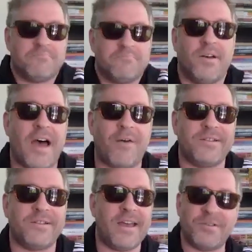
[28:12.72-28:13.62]
So that
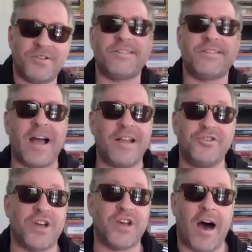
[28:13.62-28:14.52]
was it, but you still had
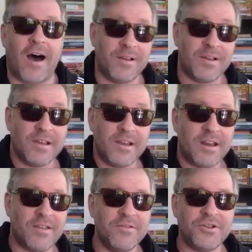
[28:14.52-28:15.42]
your job.
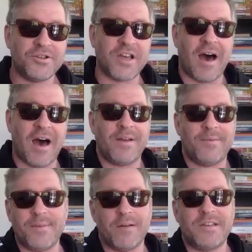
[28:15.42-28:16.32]
You didn't lose your job
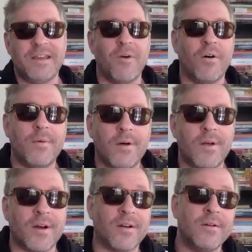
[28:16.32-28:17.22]
at, T-Mobile
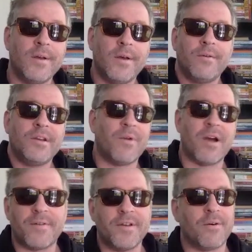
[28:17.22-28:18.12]
or,
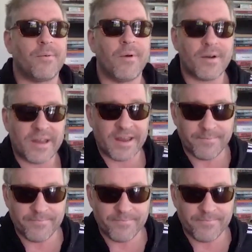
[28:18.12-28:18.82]
wherever you were working.